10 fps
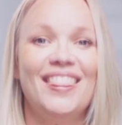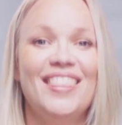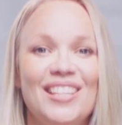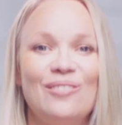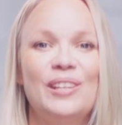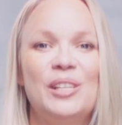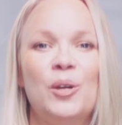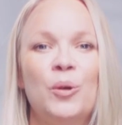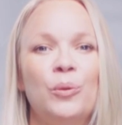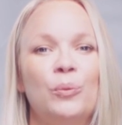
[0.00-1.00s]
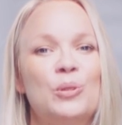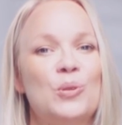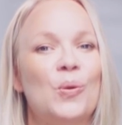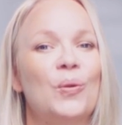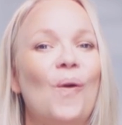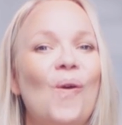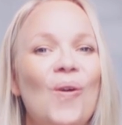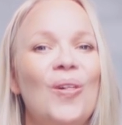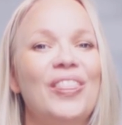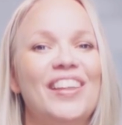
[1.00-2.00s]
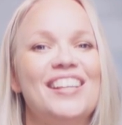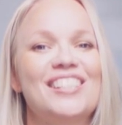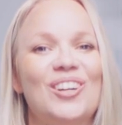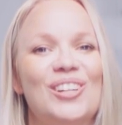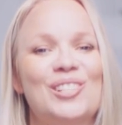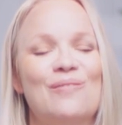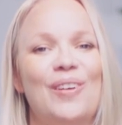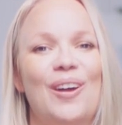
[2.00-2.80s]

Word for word: in this video we will talk all things Koleston